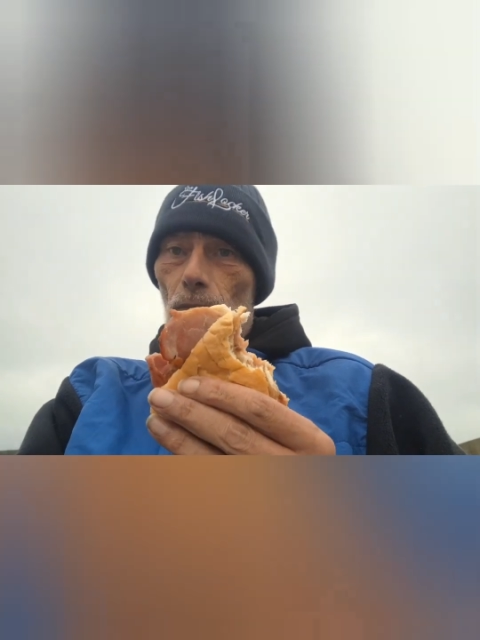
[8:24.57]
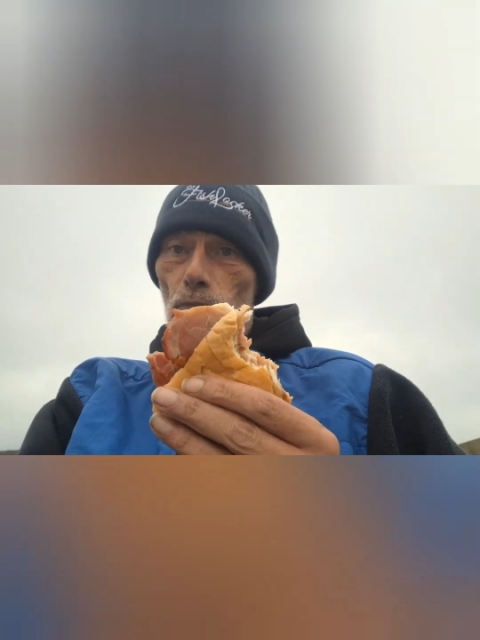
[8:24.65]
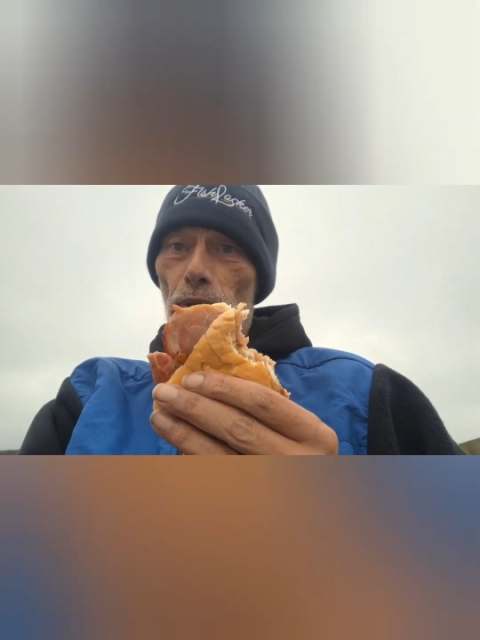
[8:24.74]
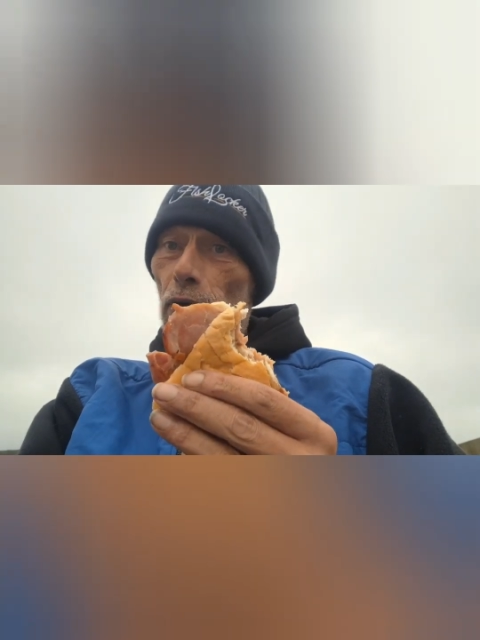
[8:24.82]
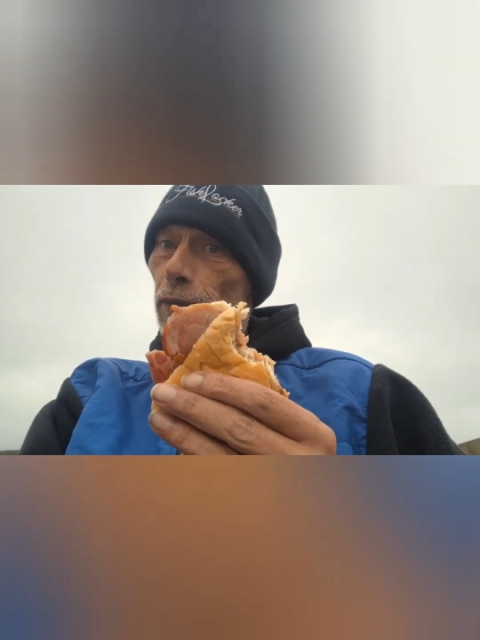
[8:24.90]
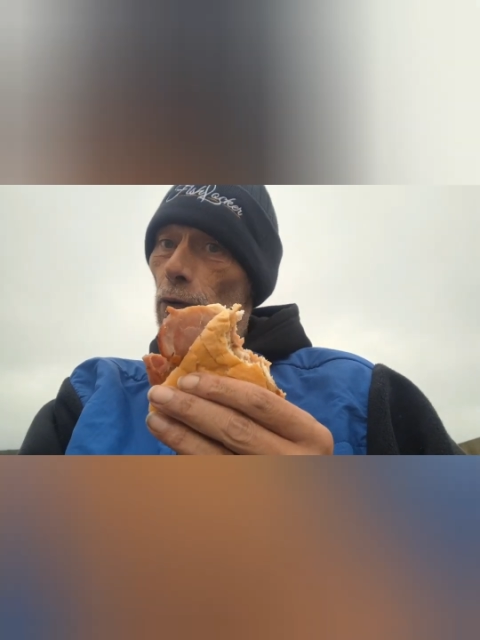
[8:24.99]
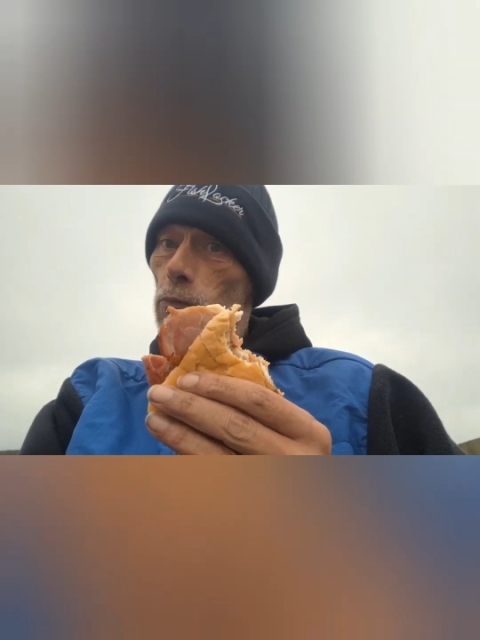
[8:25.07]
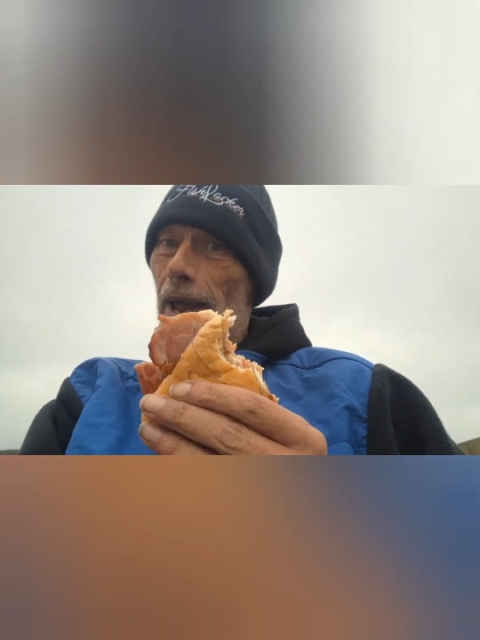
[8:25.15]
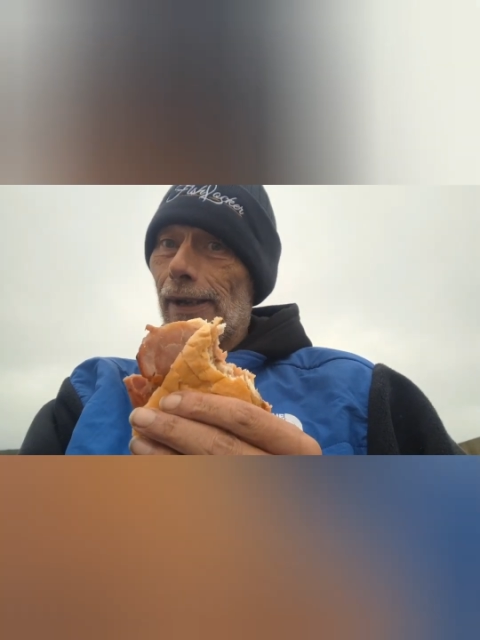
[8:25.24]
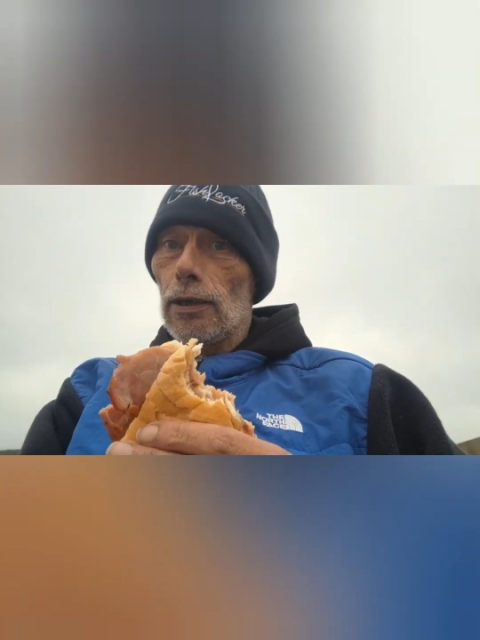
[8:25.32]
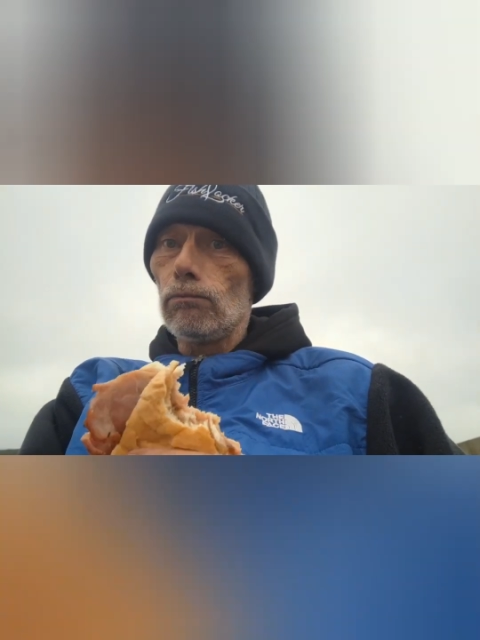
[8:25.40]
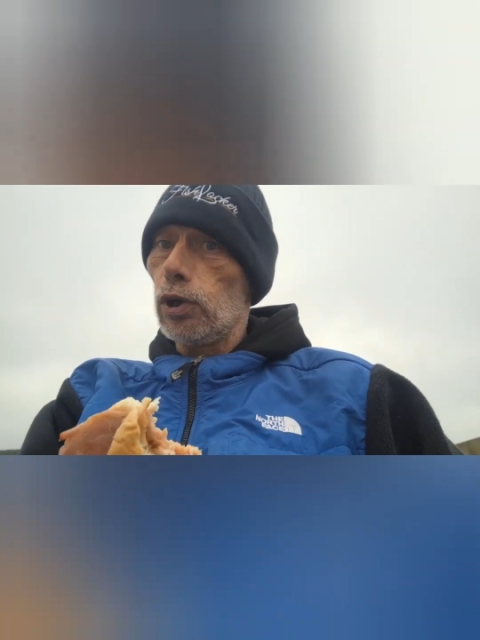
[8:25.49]
Beautiful
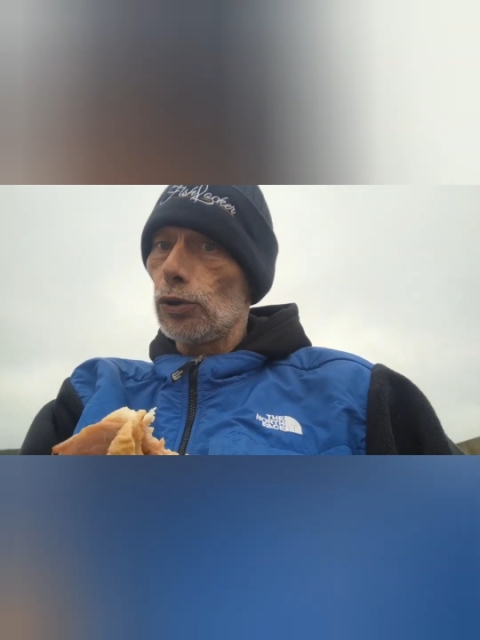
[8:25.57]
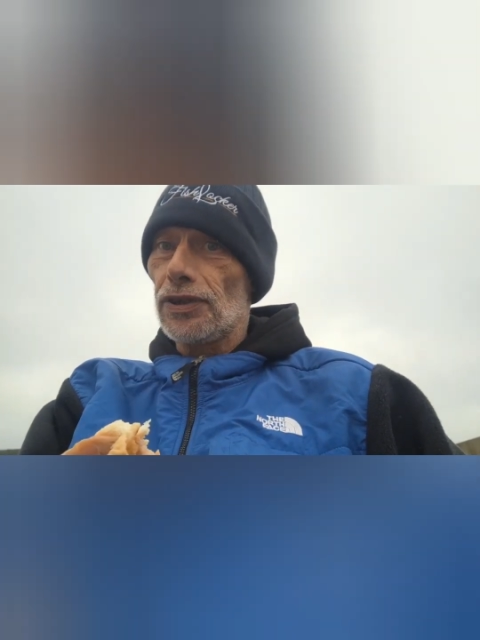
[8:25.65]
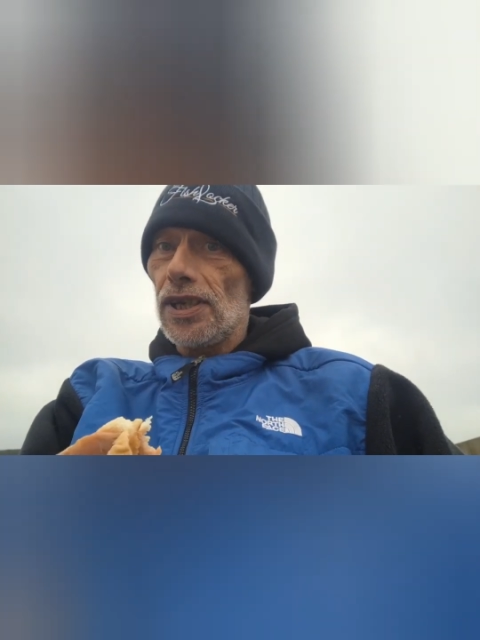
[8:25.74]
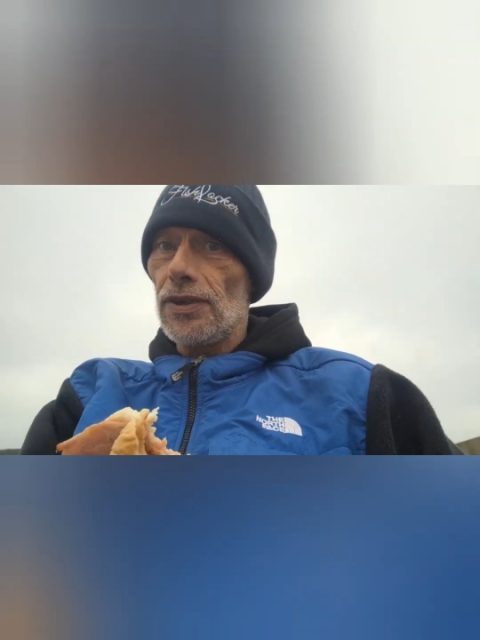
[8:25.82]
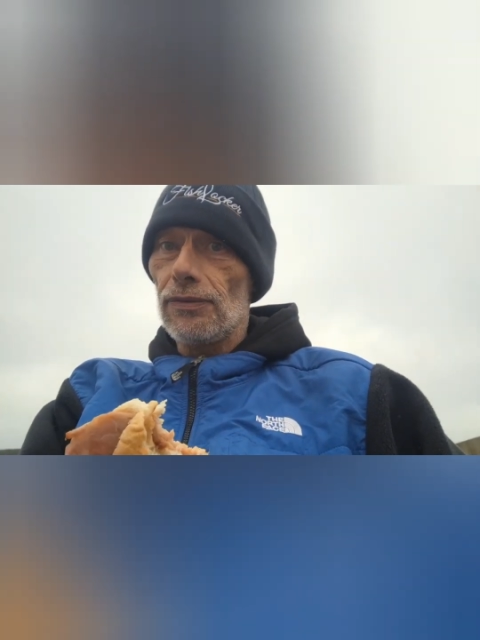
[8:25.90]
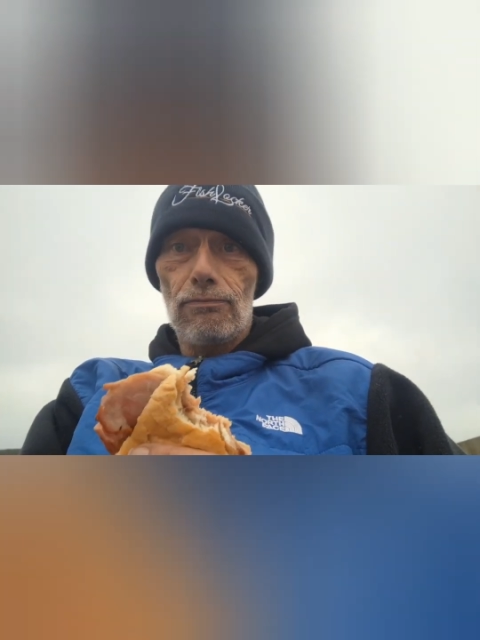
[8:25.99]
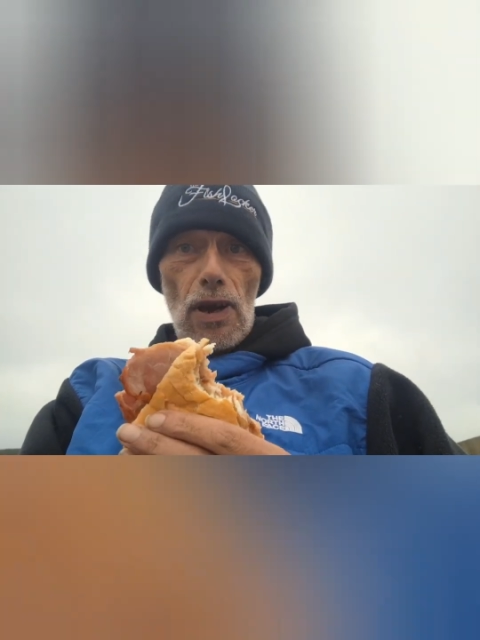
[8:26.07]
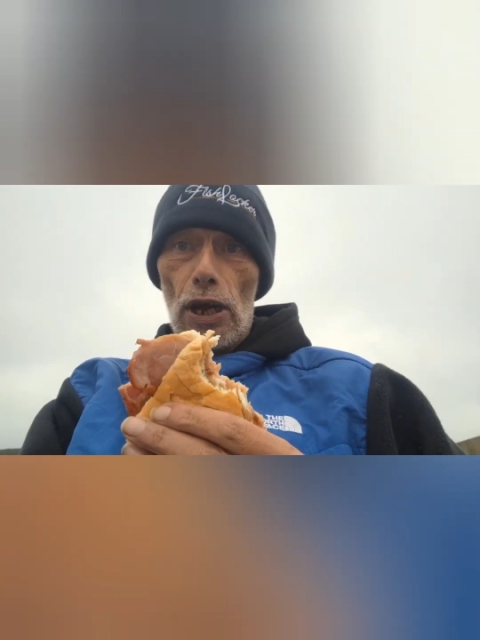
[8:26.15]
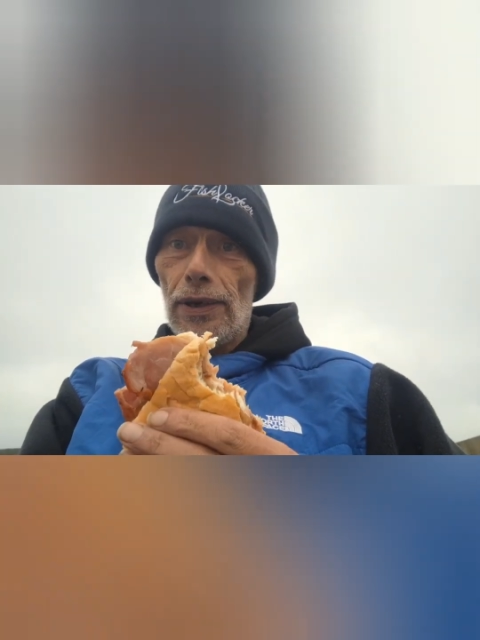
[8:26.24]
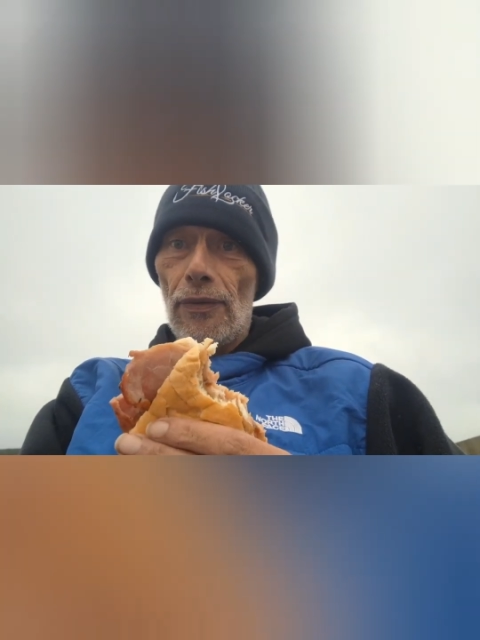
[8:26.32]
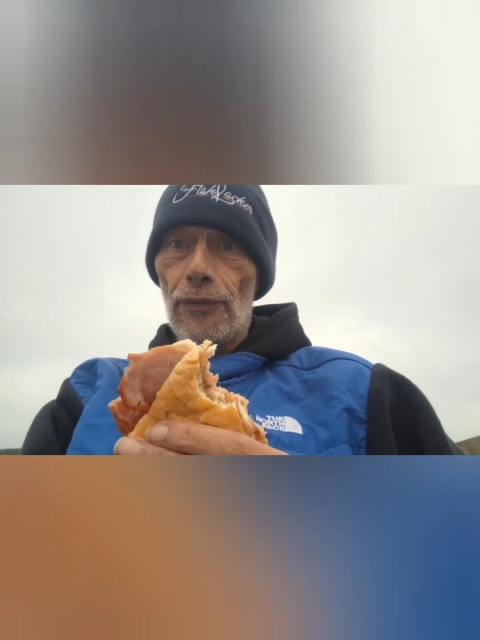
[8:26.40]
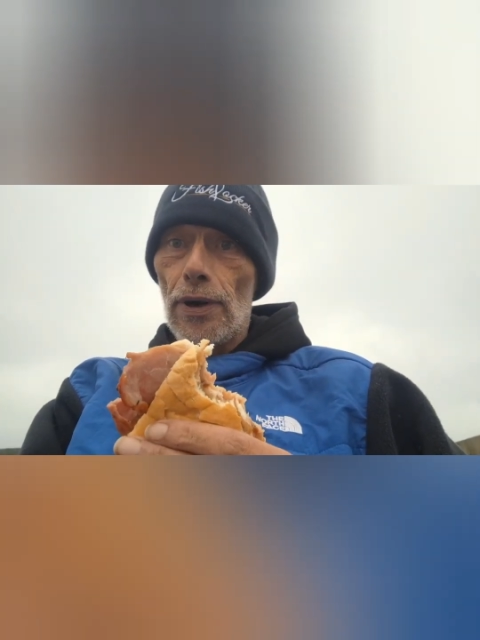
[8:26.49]
bacon butties,
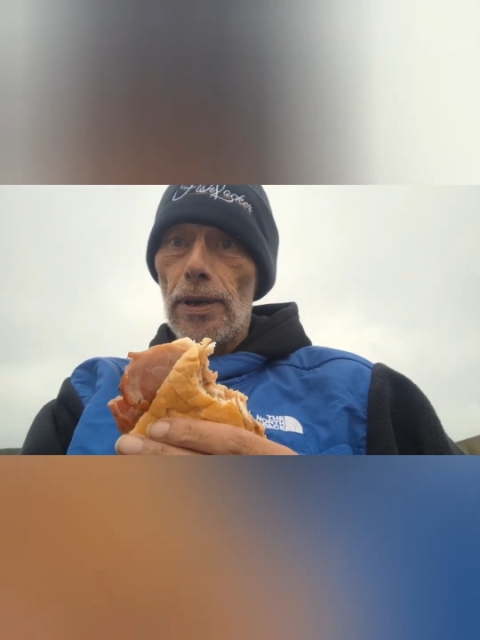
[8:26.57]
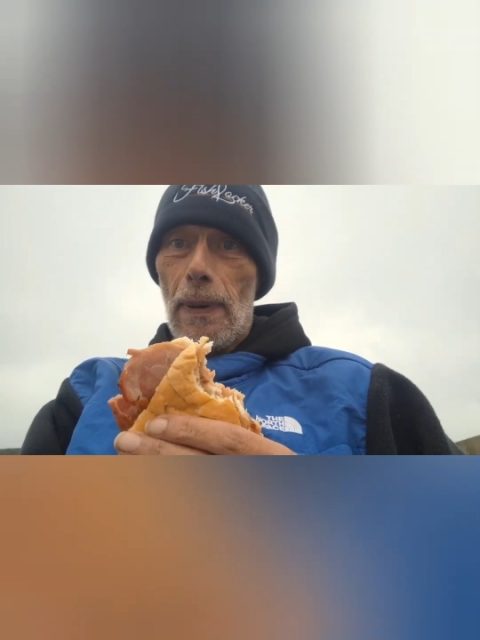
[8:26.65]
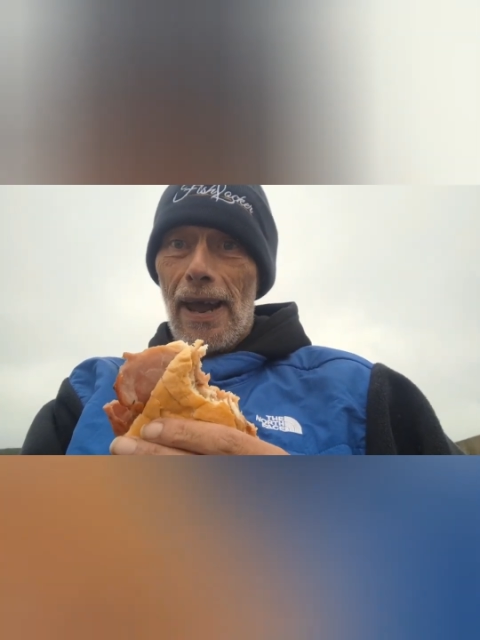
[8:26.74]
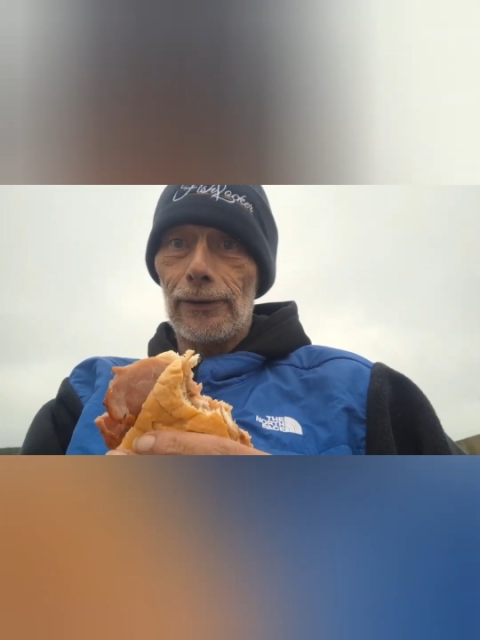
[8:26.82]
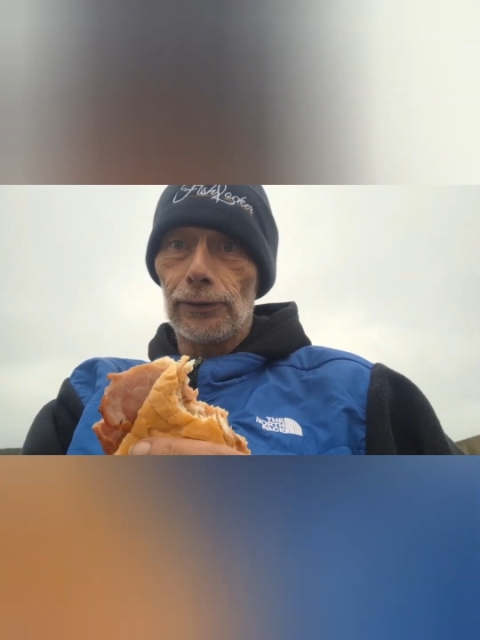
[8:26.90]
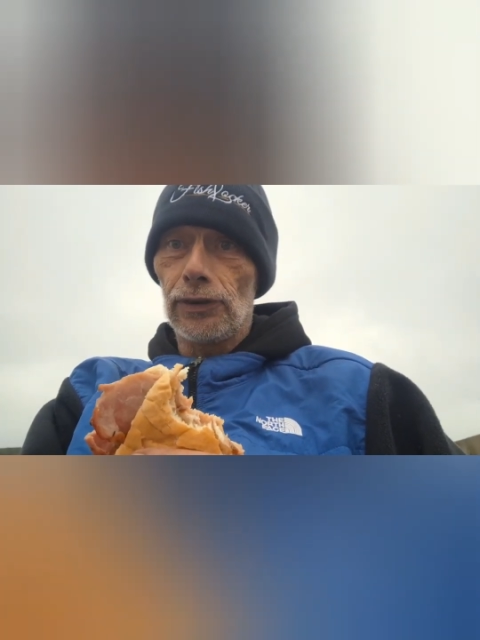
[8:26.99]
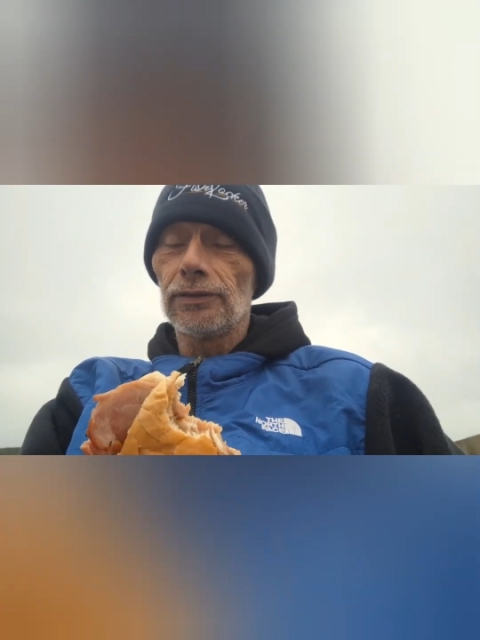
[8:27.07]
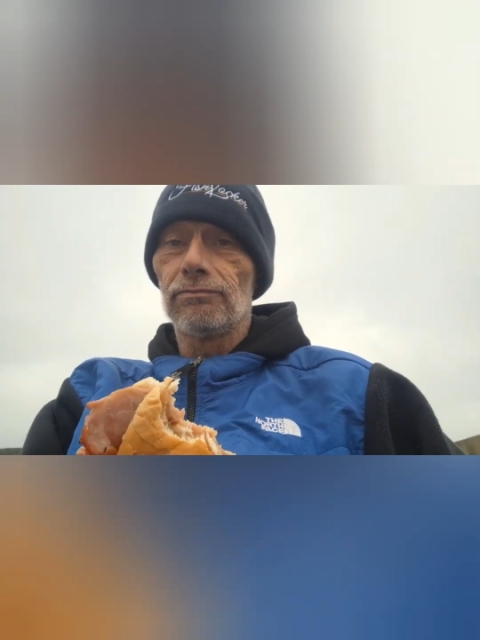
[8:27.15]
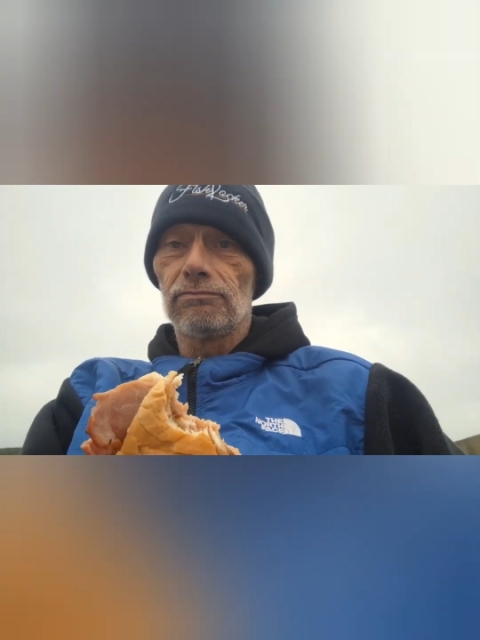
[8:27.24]
only £3.